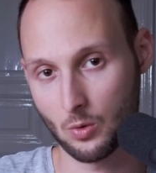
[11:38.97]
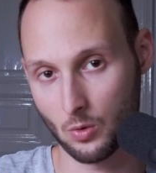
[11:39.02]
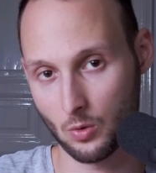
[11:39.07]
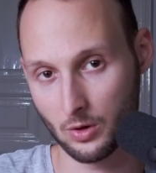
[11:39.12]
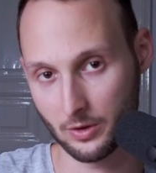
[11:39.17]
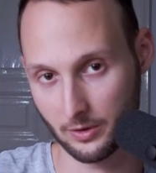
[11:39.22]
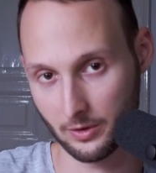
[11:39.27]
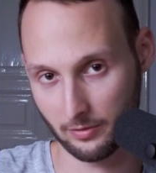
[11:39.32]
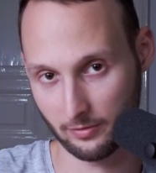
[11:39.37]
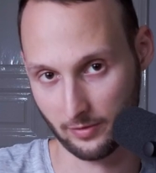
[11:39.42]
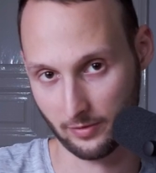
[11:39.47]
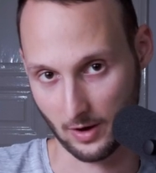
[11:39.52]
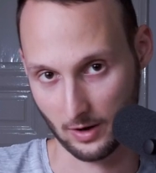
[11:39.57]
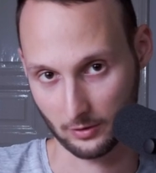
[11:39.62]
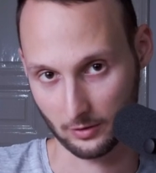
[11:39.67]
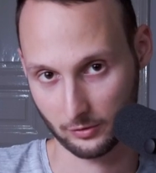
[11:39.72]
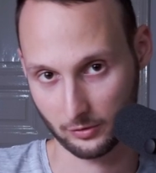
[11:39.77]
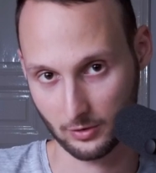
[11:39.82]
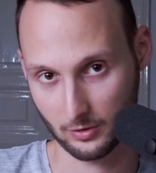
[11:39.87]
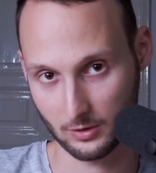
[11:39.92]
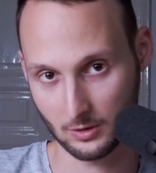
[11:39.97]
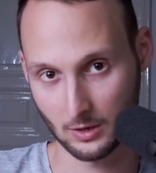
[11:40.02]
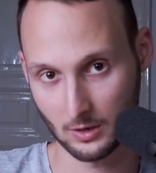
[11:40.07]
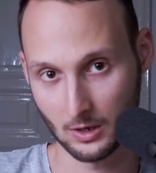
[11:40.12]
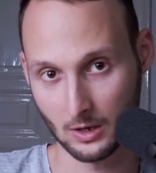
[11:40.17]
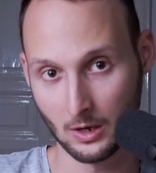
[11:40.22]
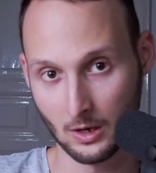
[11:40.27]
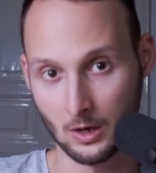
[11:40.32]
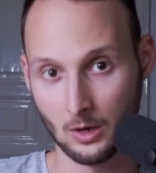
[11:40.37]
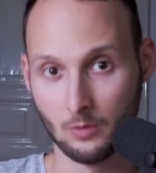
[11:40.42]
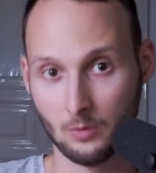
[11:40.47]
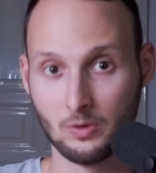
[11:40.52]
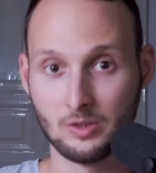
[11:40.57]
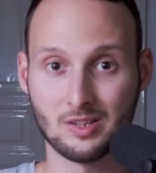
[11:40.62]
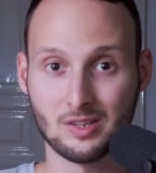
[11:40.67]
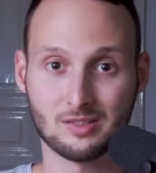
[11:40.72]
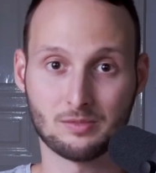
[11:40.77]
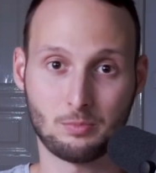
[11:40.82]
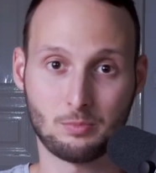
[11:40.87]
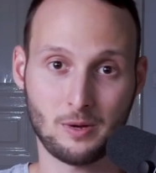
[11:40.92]
call the function, we
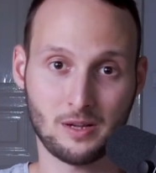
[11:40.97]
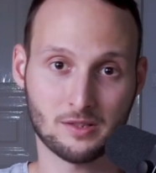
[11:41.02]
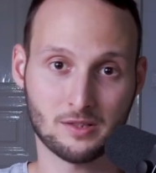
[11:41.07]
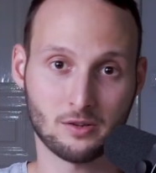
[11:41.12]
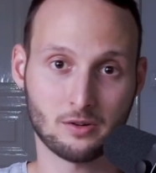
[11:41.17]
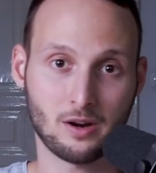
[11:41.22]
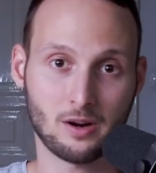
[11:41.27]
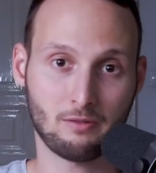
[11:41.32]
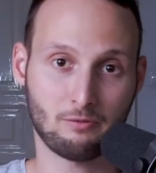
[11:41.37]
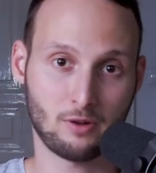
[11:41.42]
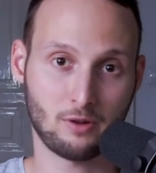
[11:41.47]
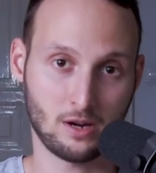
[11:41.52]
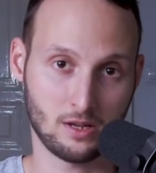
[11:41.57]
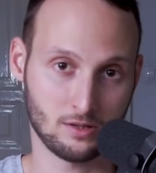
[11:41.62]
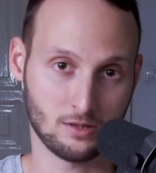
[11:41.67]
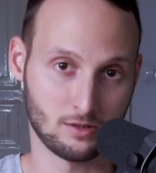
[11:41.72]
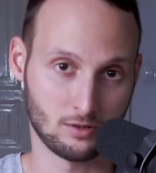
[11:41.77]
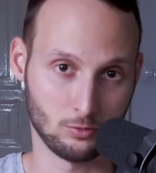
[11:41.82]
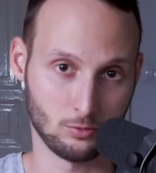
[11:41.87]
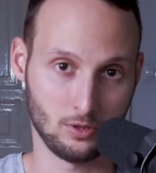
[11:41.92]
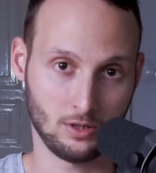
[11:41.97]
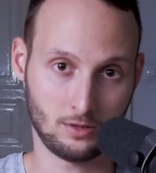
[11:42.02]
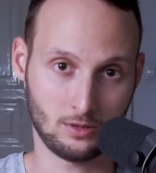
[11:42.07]
just pass a reference to